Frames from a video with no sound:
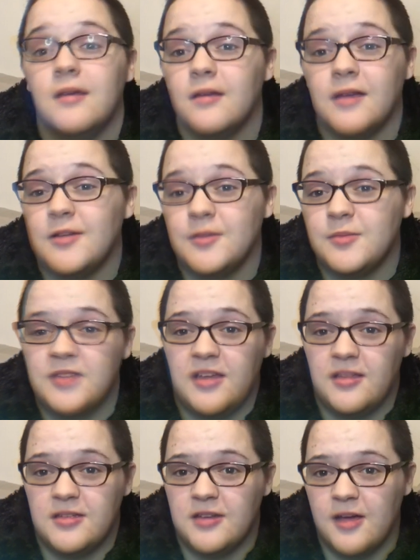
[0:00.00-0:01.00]
I don't
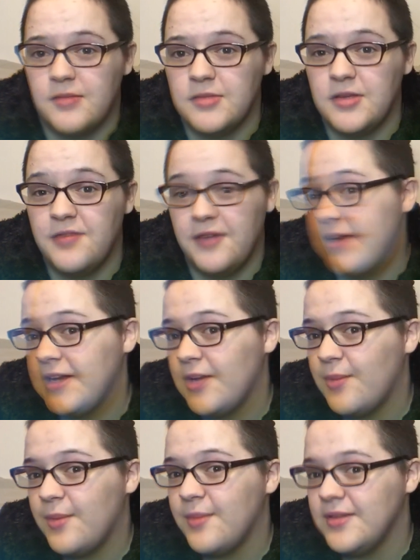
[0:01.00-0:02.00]
take the time to find
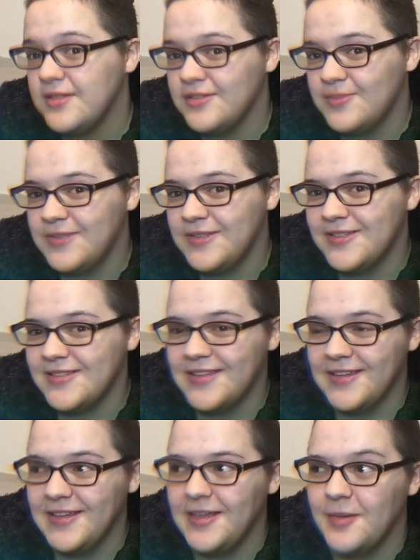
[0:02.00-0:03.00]
out about myself, because
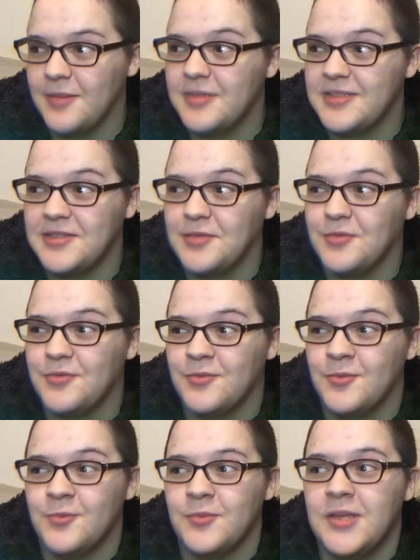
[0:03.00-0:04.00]
thinking about myself
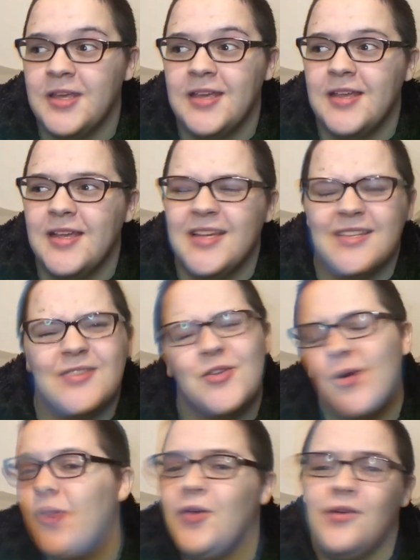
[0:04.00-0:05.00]
is
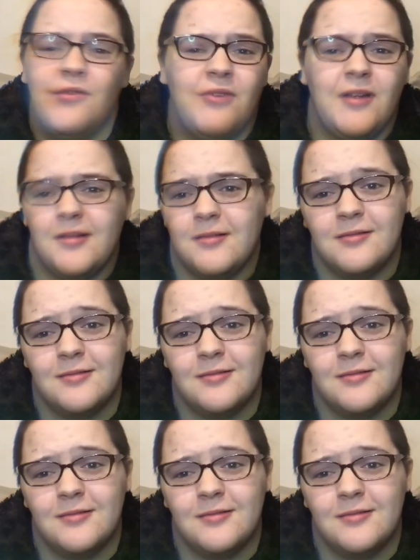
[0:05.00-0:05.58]
not a lot of fun.